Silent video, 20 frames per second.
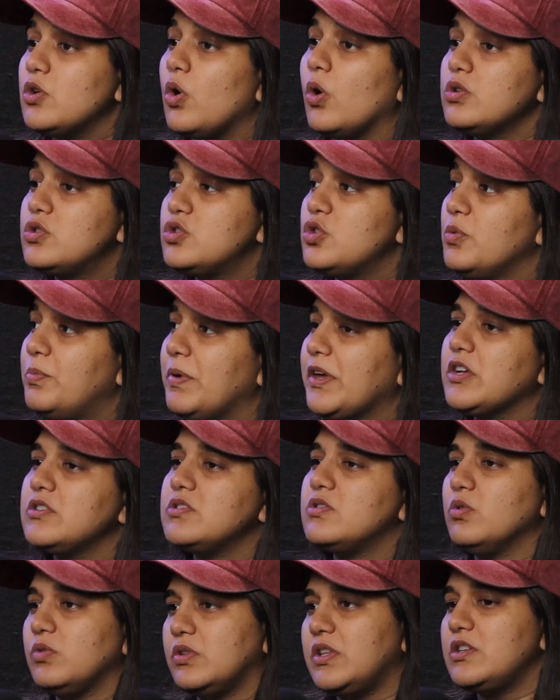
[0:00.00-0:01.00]
also because
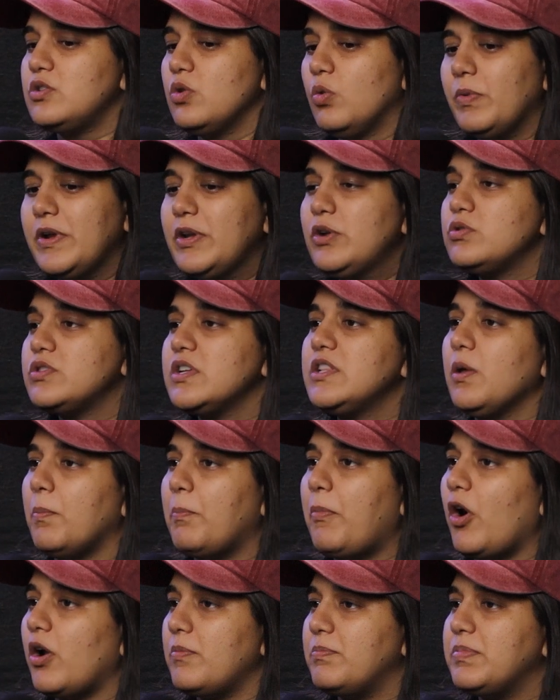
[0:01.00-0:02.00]
there's no windows in the pod.